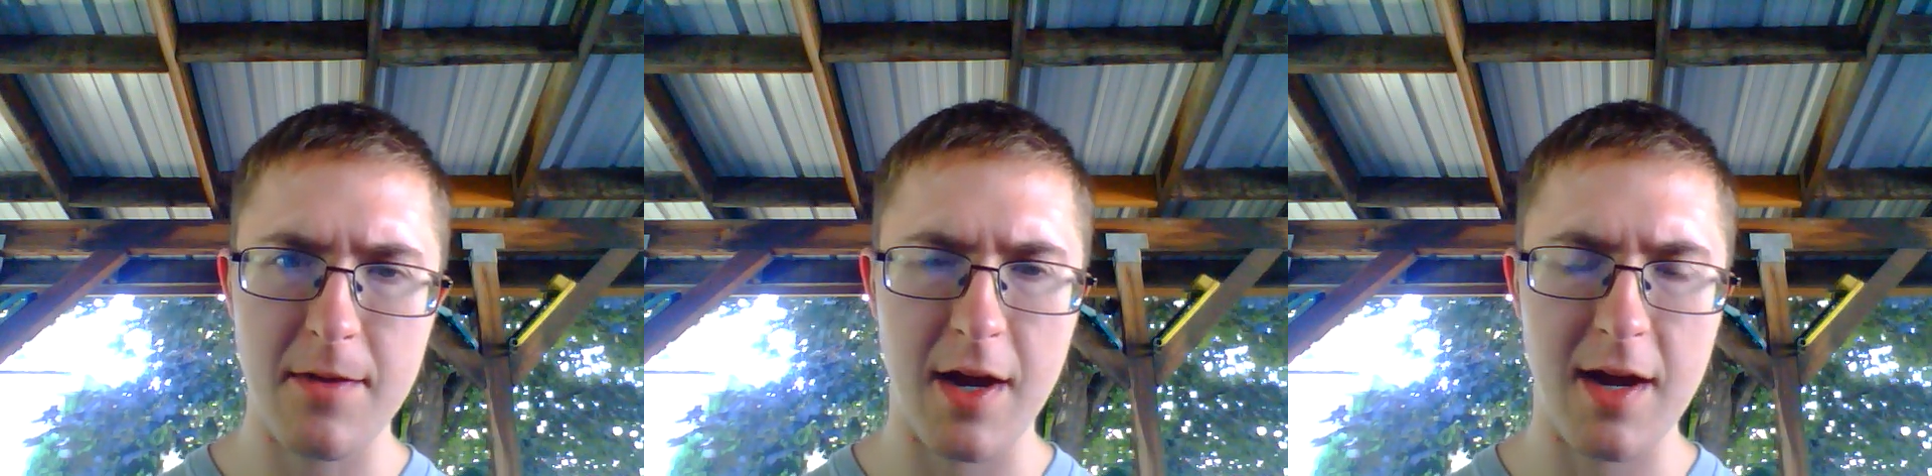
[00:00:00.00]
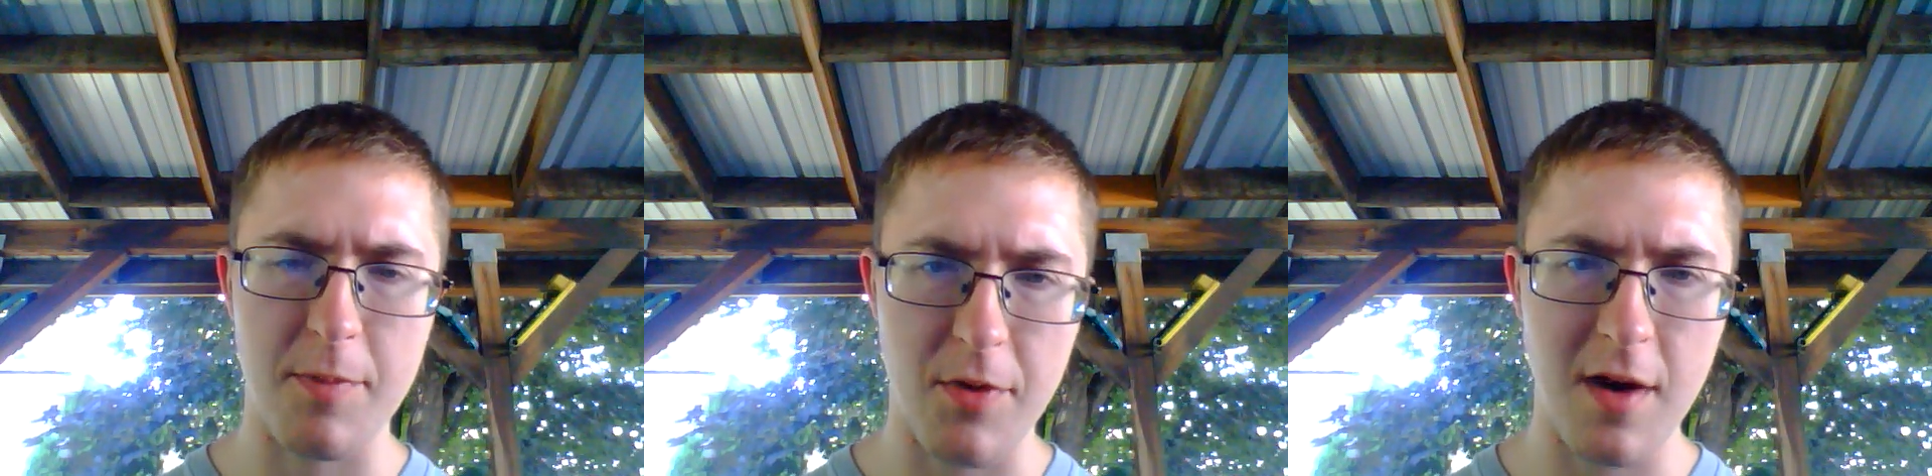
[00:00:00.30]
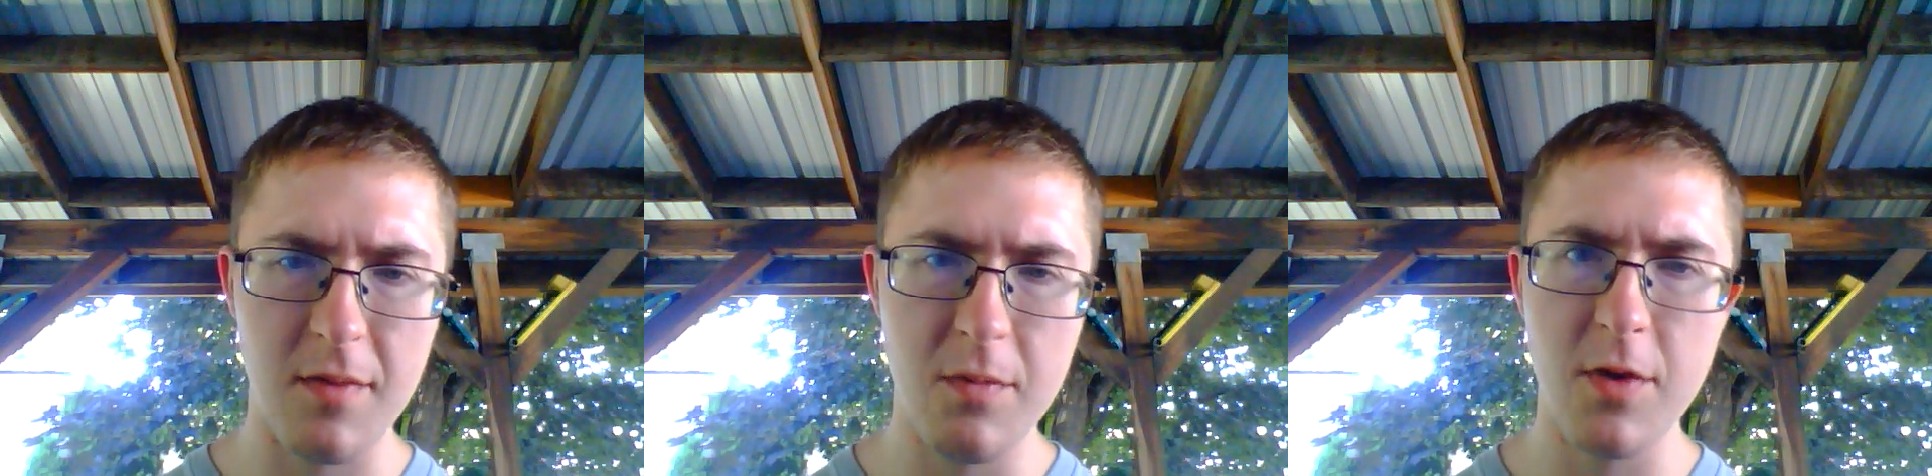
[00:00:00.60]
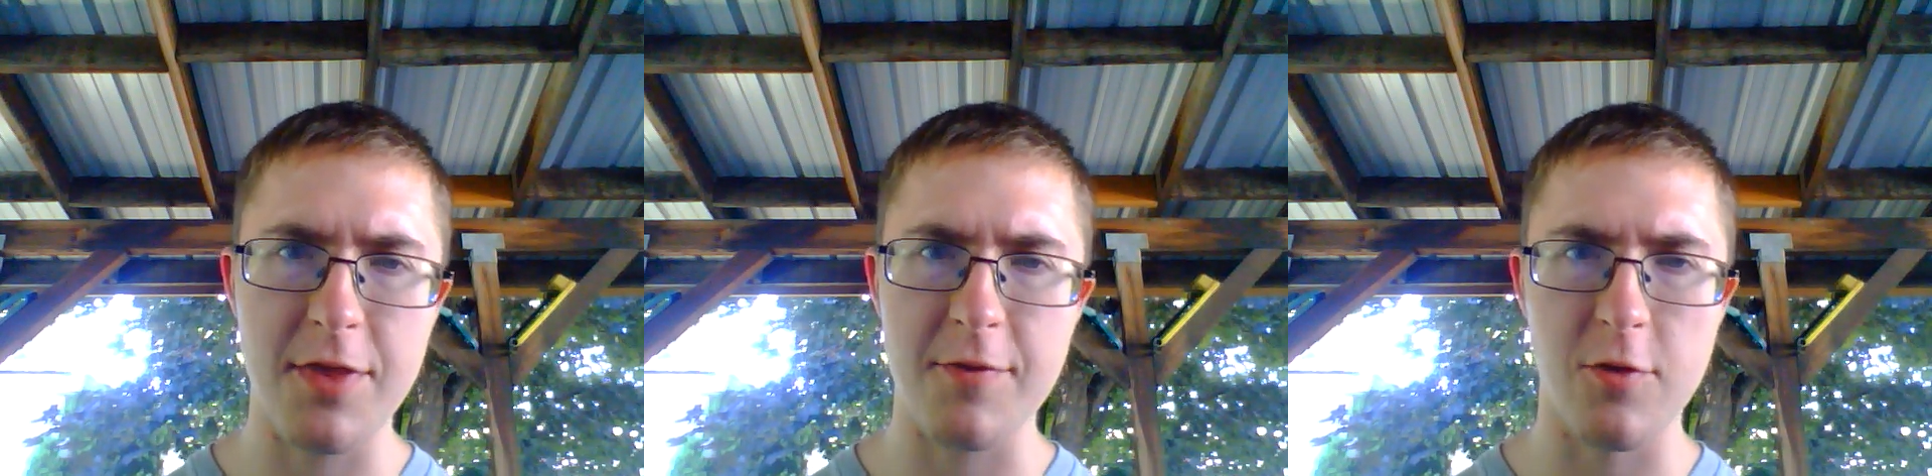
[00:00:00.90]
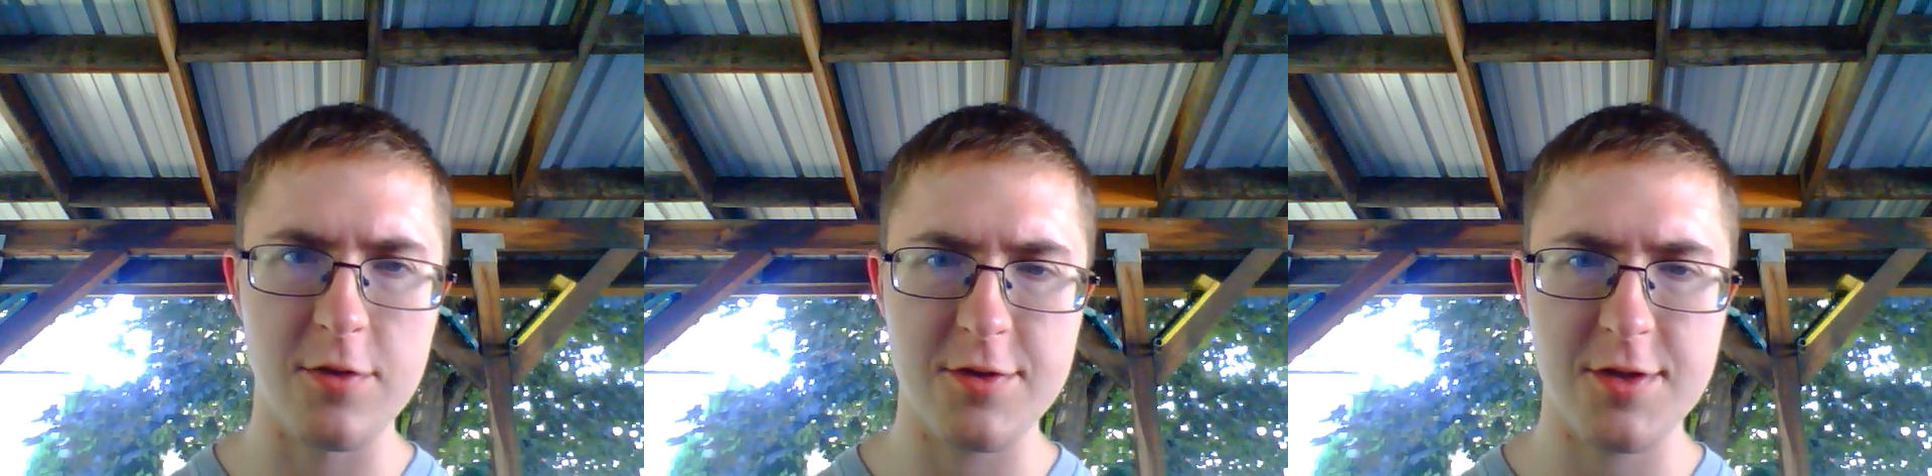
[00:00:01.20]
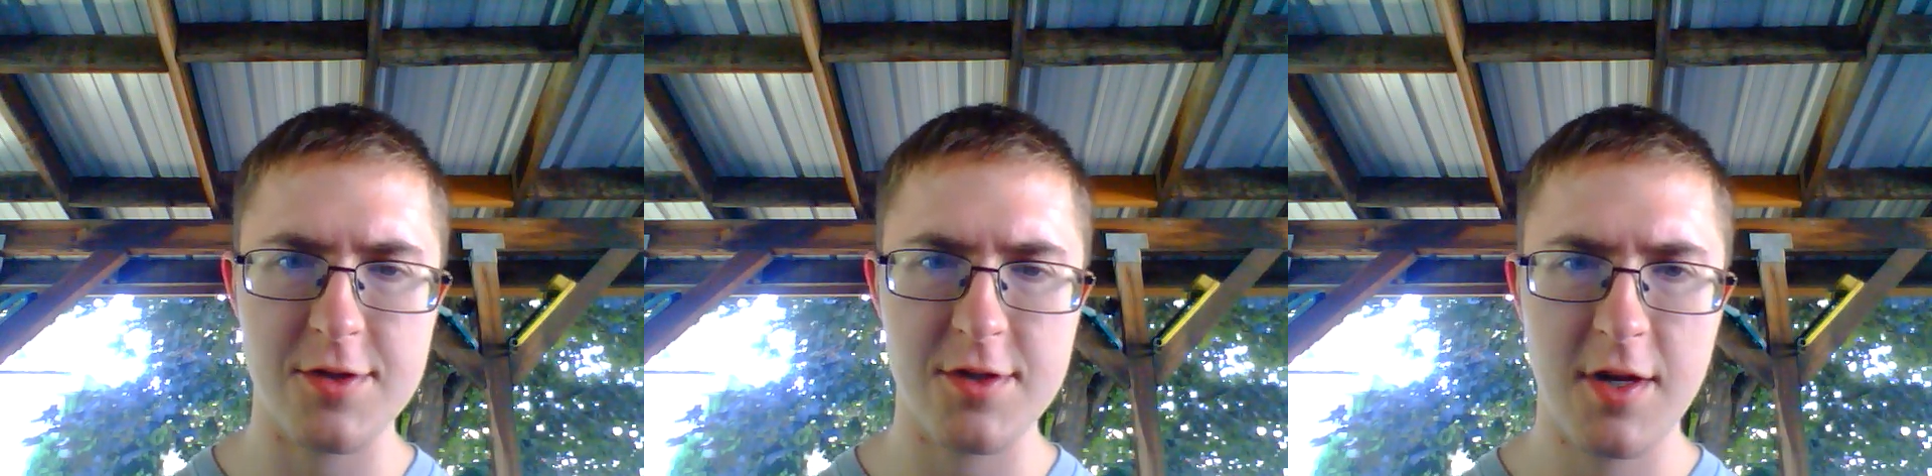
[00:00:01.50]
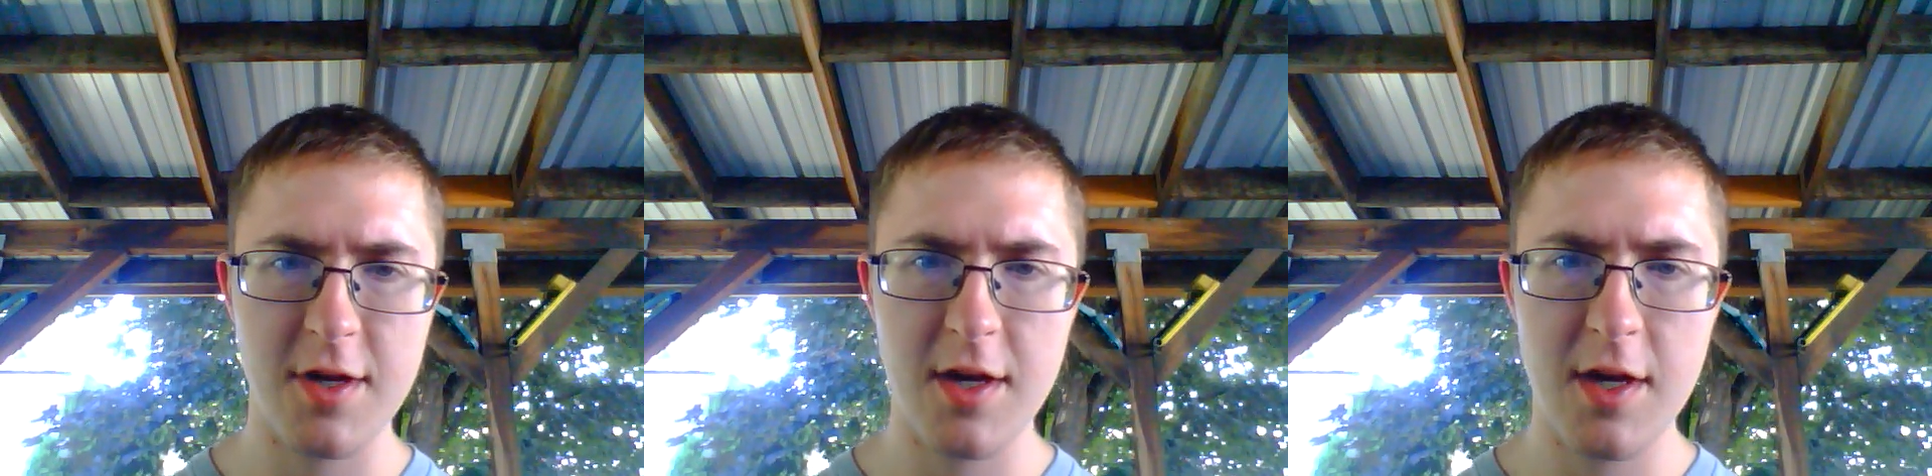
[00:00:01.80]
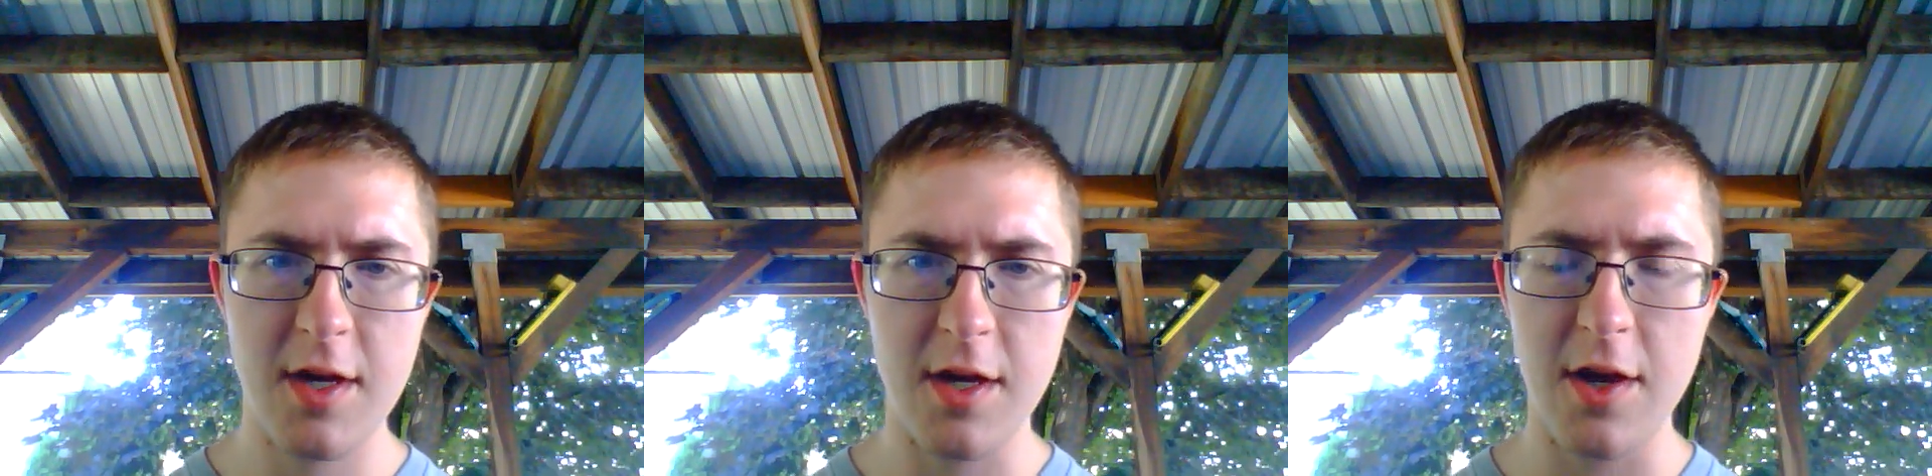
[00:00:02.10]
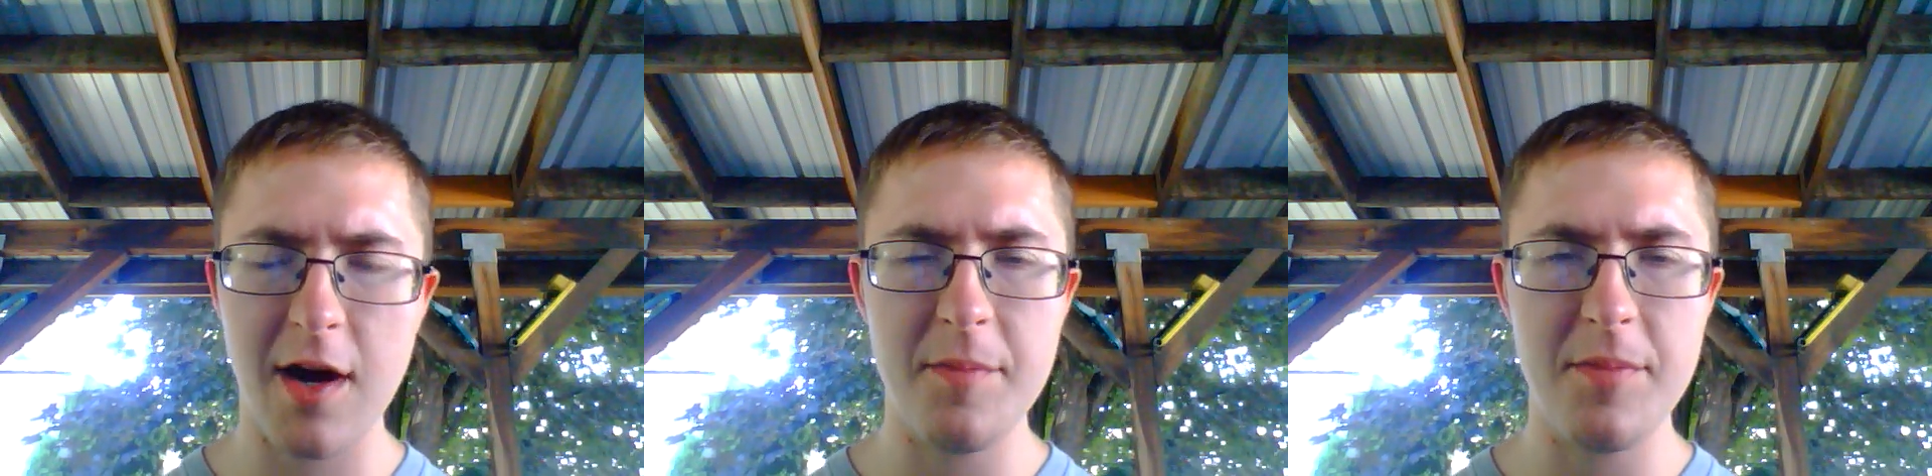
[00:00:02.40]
have a problem with the Force not